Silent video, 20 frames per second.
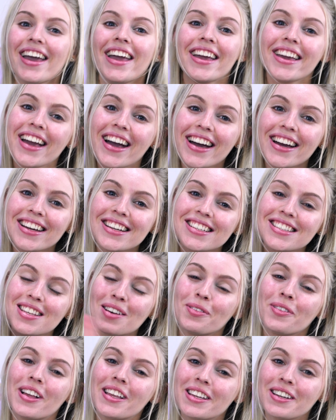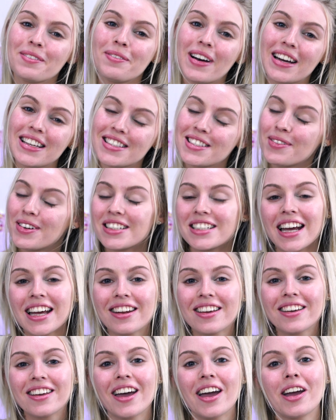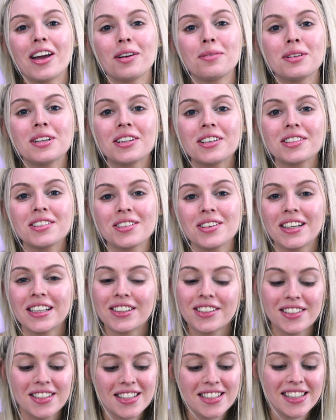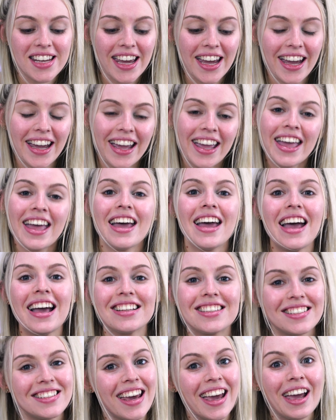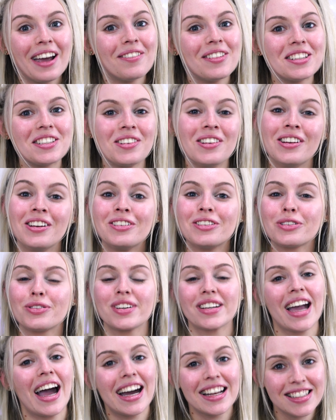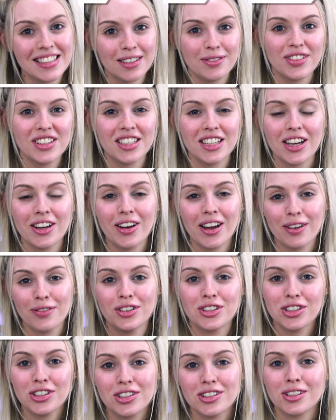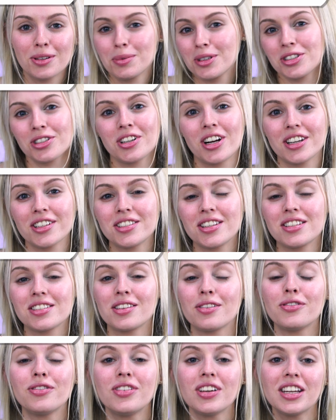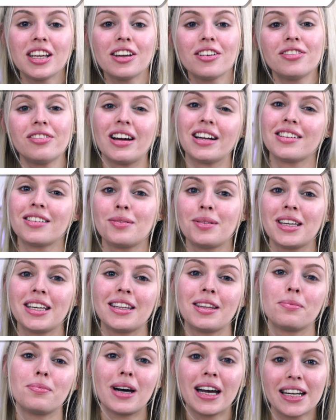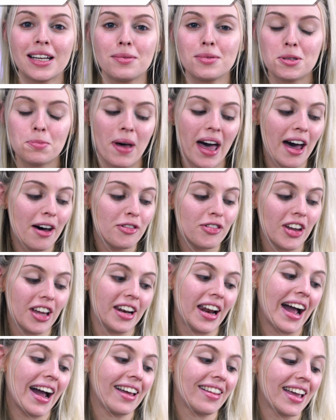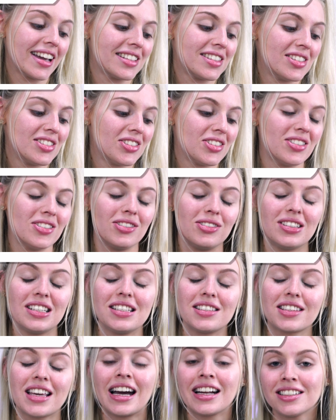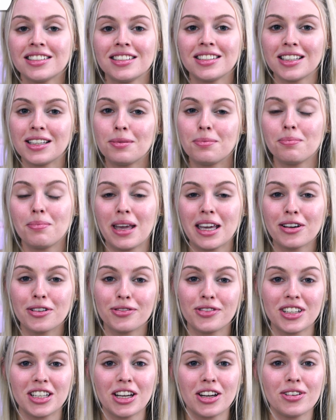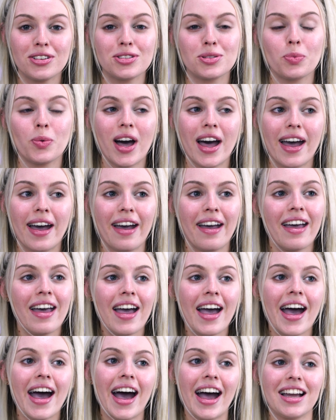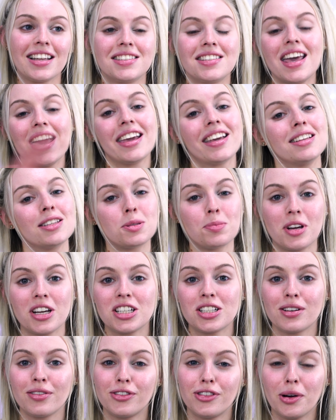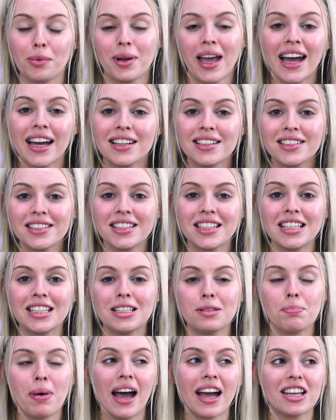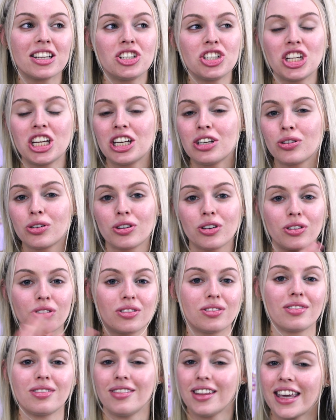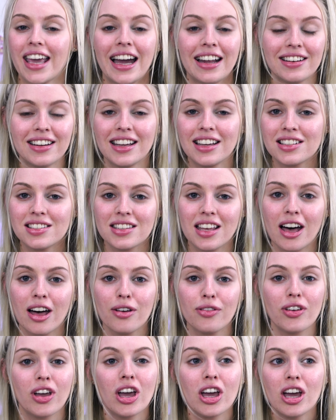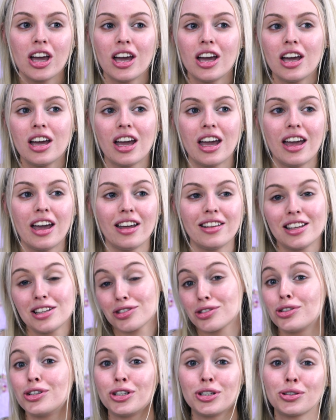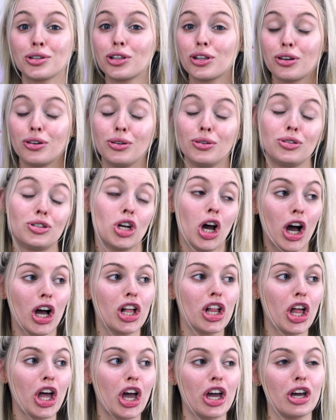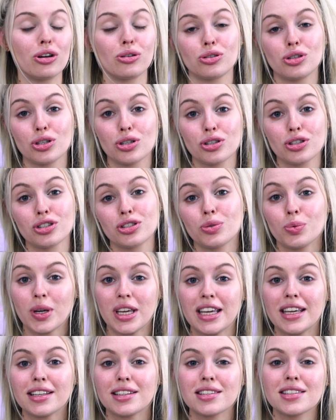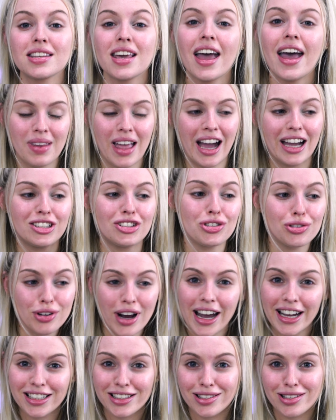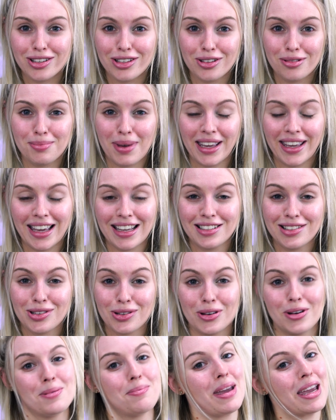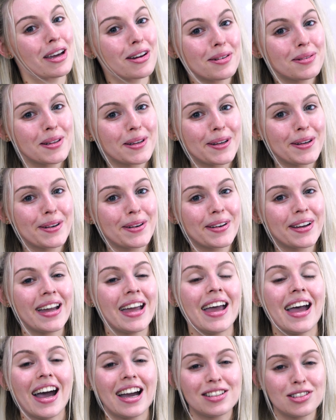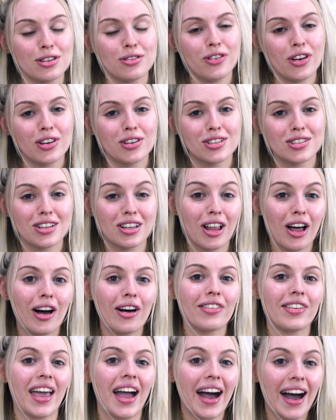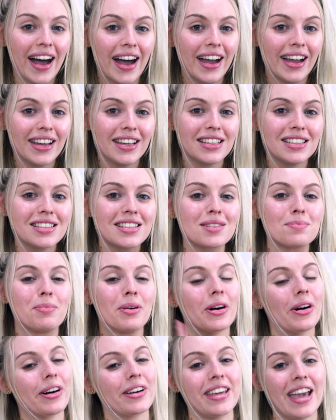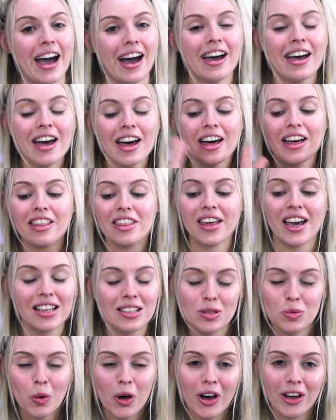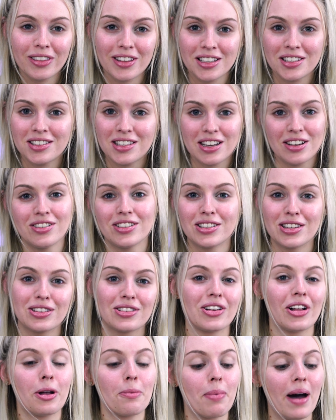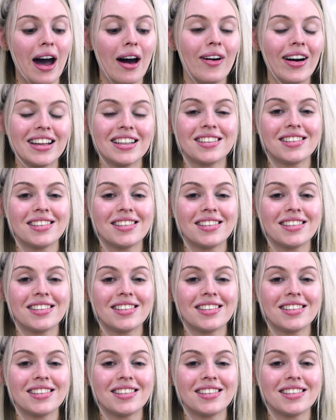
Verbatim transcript: Hey guys, welcome back to my channel. I hope you're all doing good today. Today we're doing another candy video. If you just stumbled across this video randomly, then my name's Beth and I like to do these candy makeup videos where I take inspiration from candy, packaging, or the candy itself. This could include chocolate or just sweets. I try to make it into a makeup look. I do focus a lot on the eyes, but yeah, that's what this series is all about.